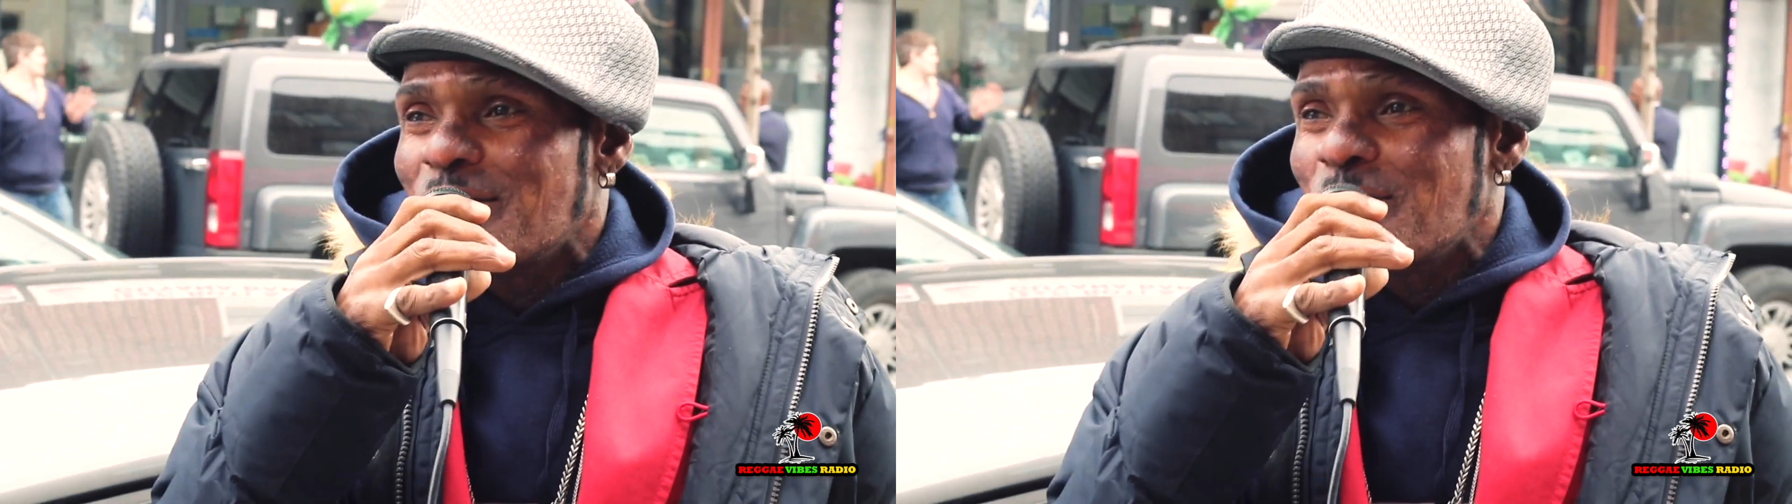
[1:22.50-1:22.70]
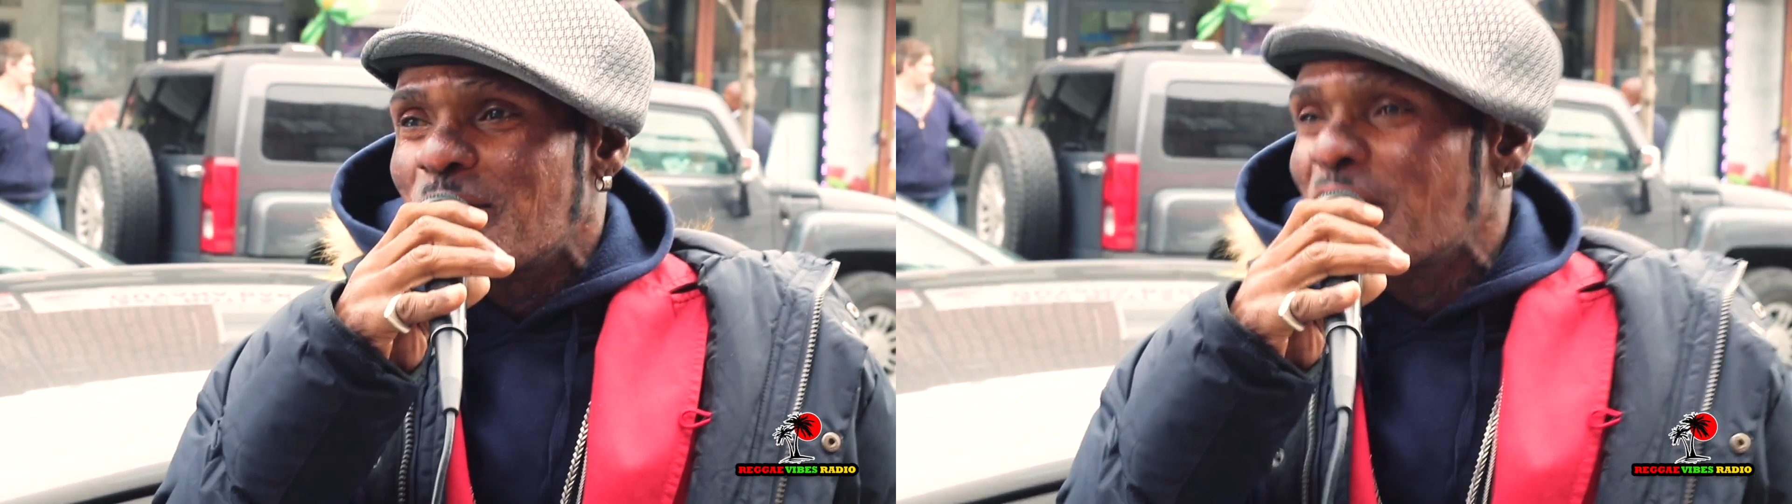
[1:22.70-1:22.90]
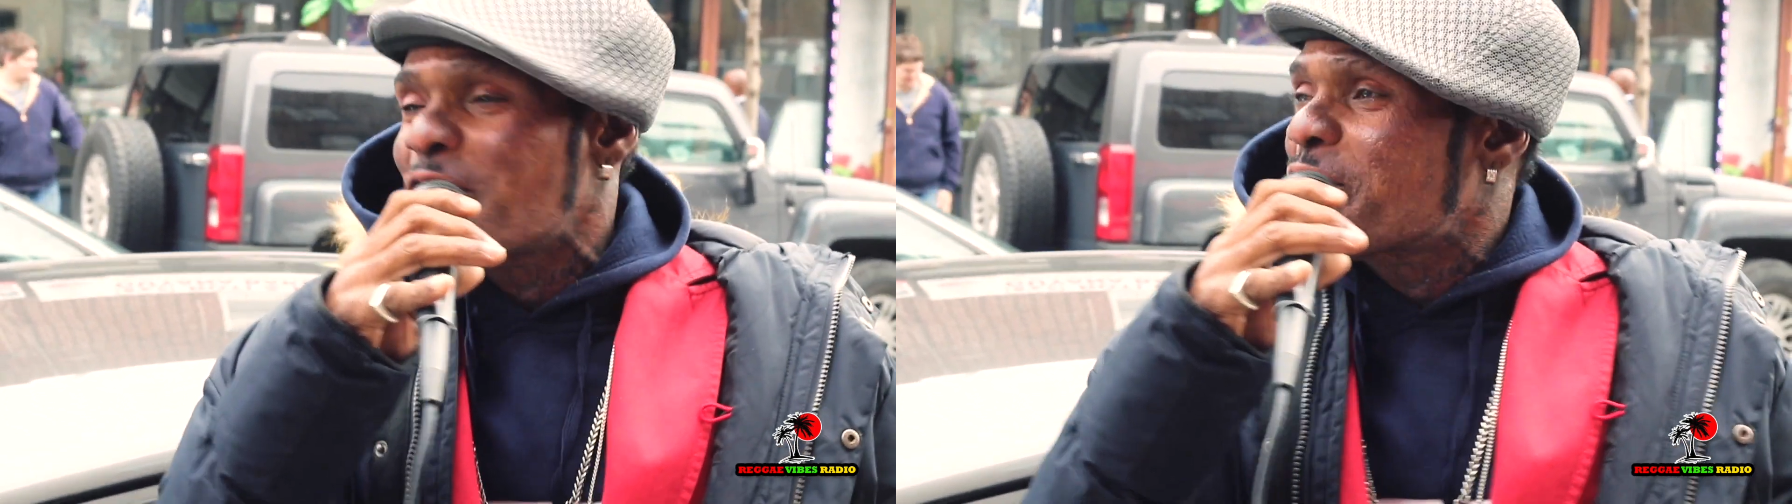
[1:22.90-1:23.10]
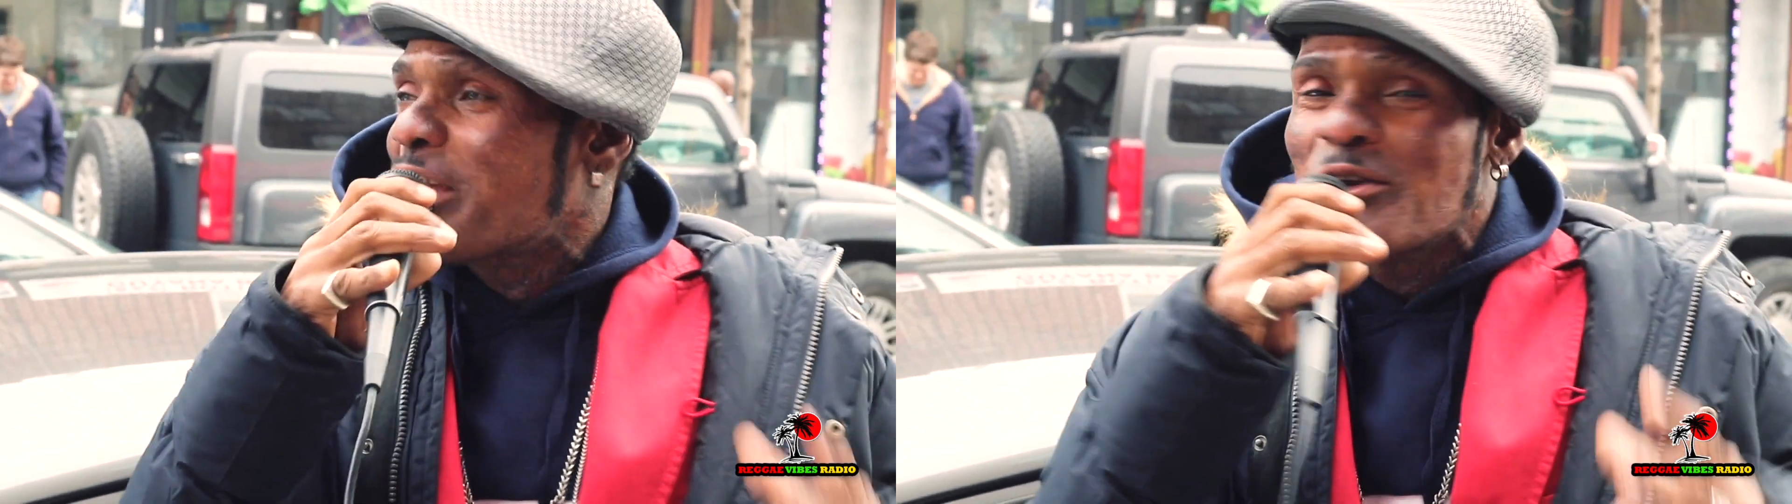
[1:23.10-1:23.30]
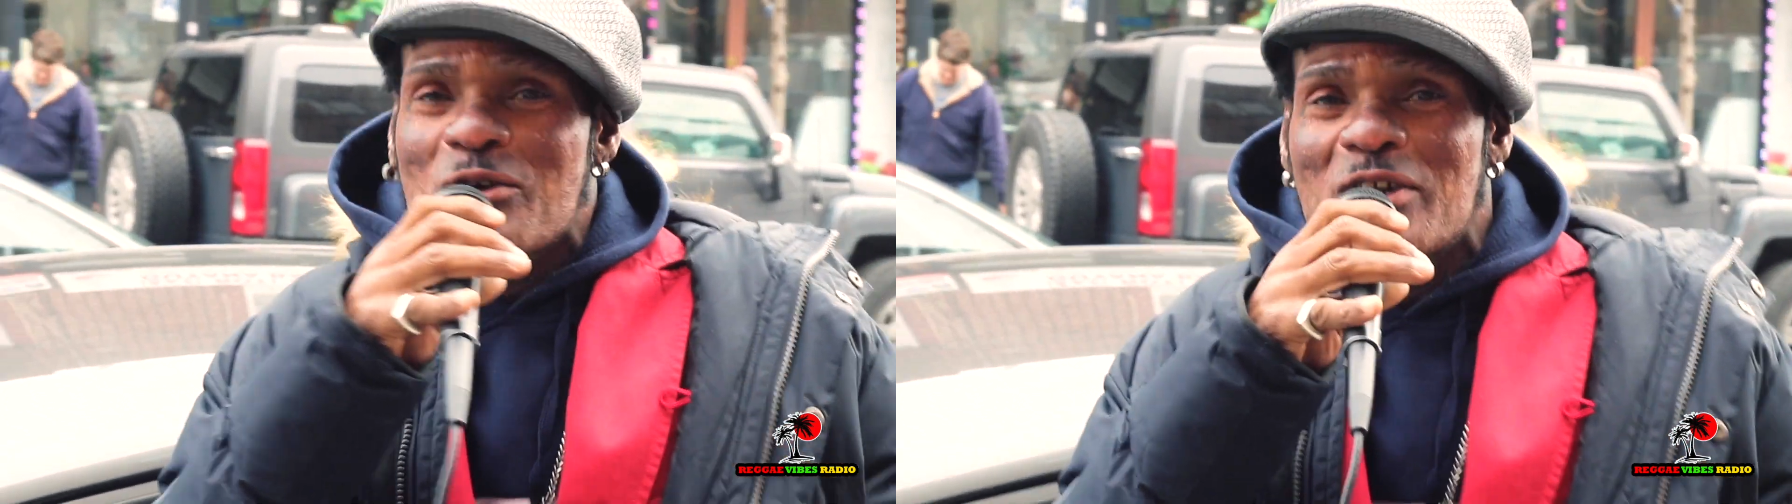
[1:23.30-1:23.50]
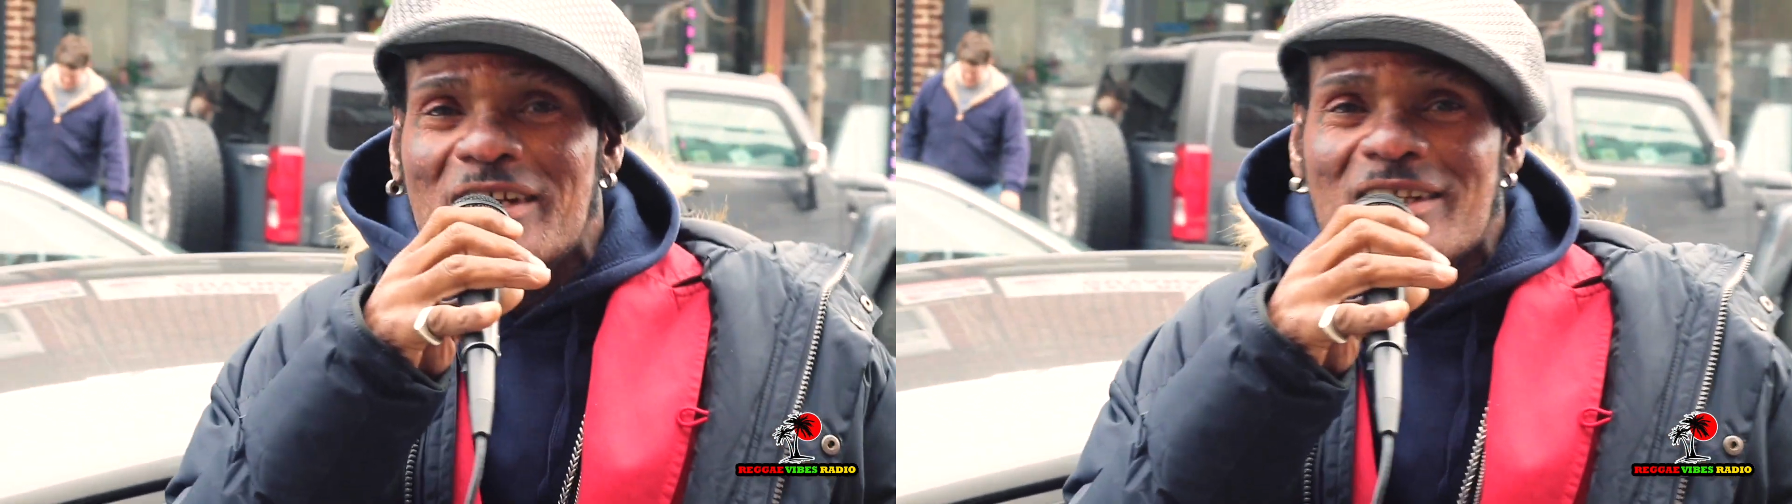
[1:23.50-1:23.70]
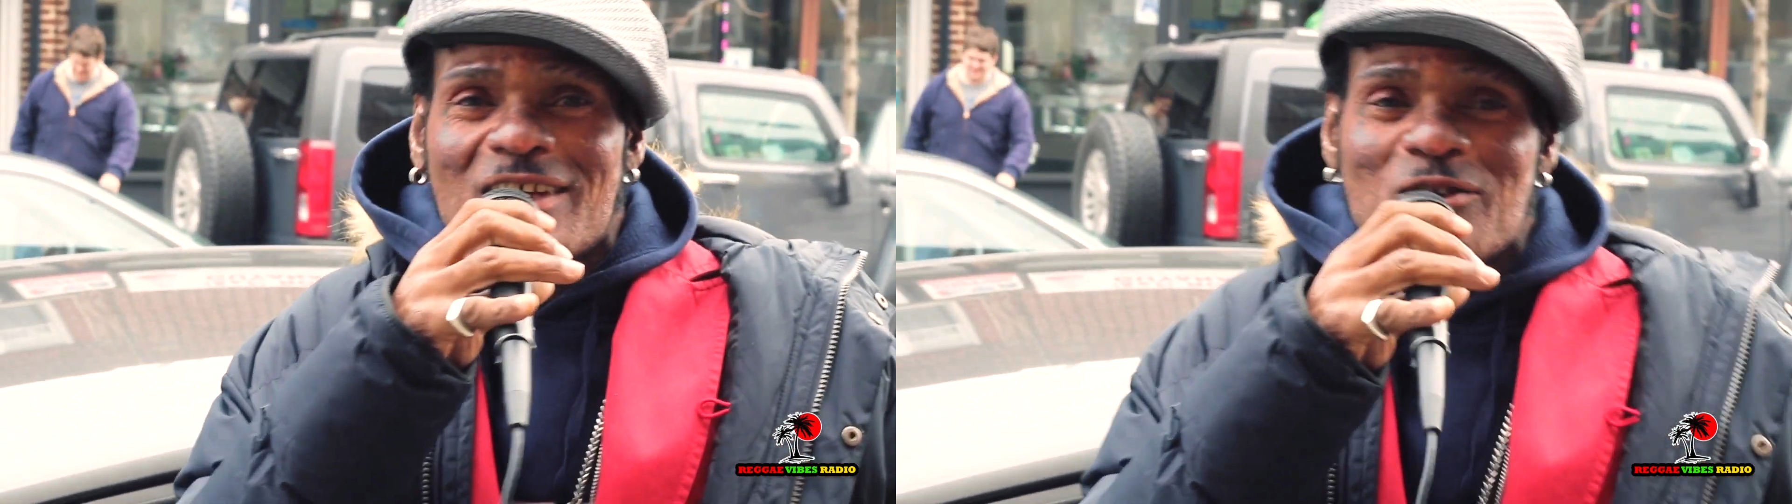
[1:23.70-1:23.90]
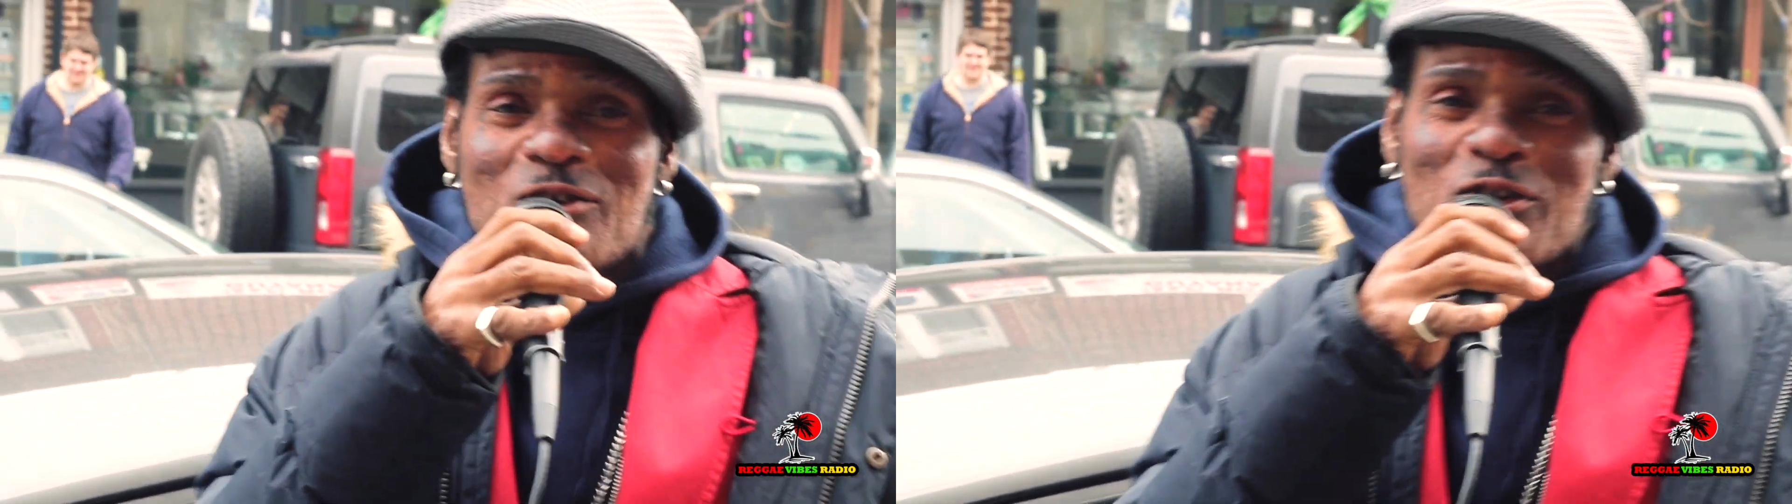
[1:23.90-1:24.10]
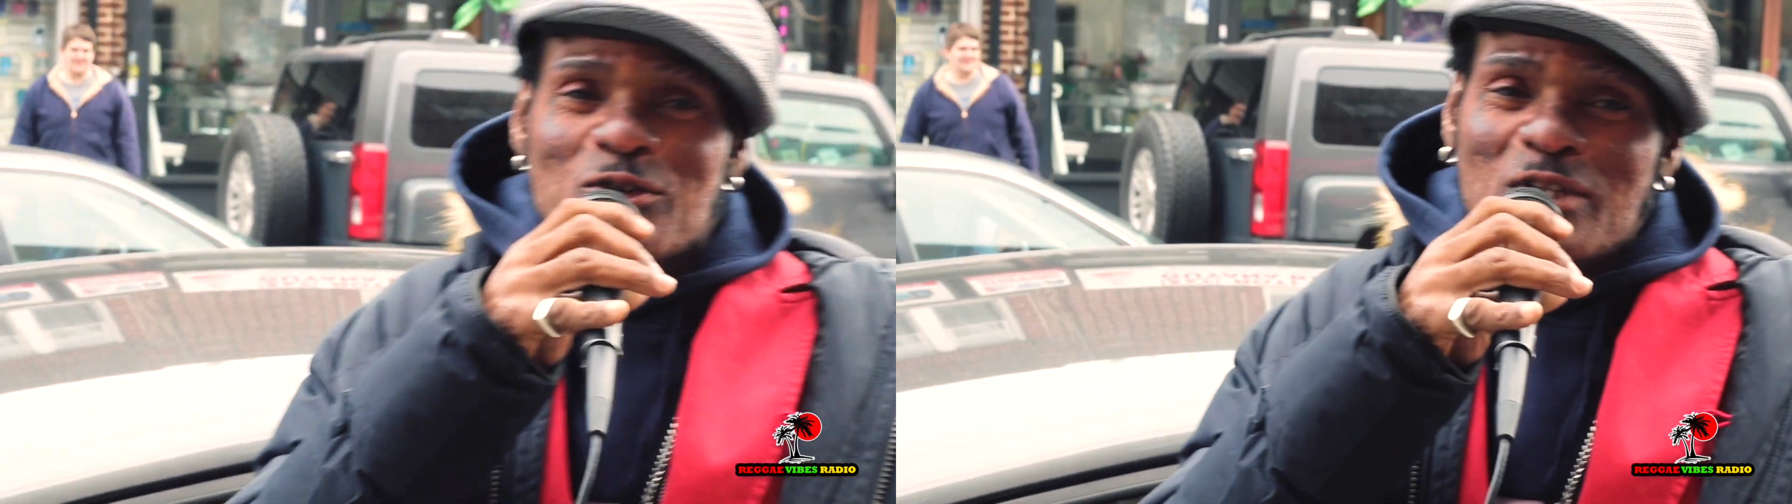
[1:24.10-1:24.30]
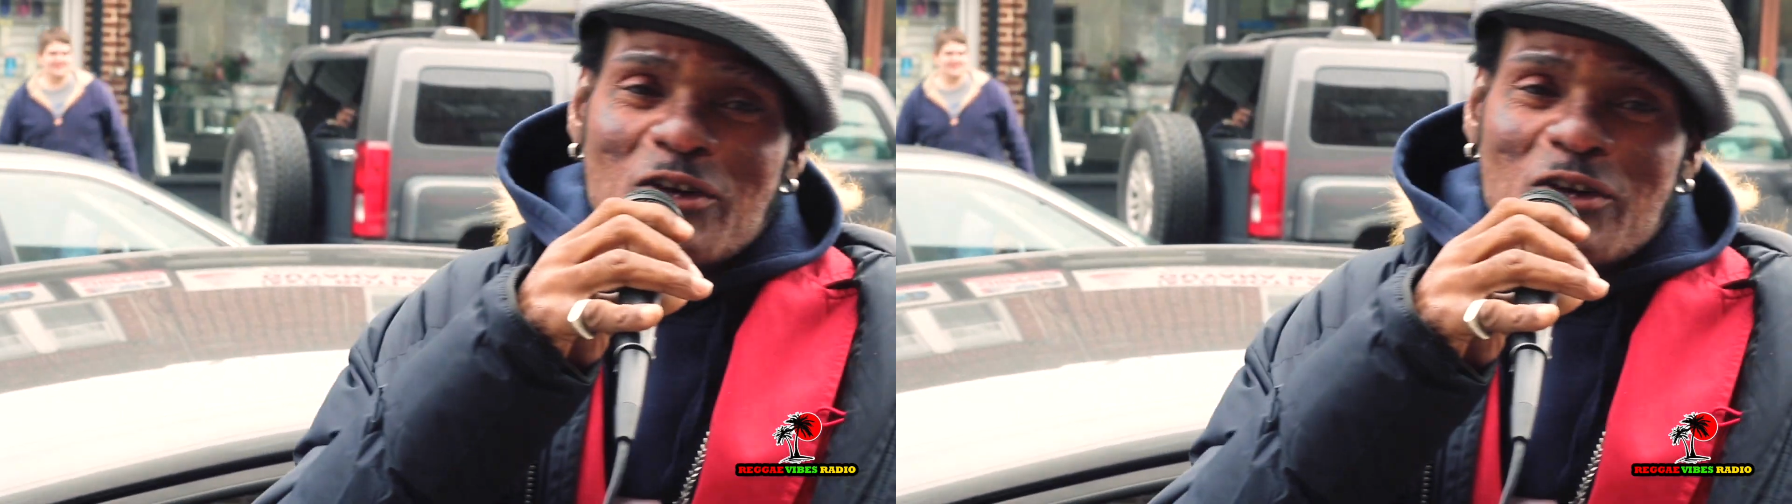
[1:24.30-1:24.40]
when they run a low clean as a local youth,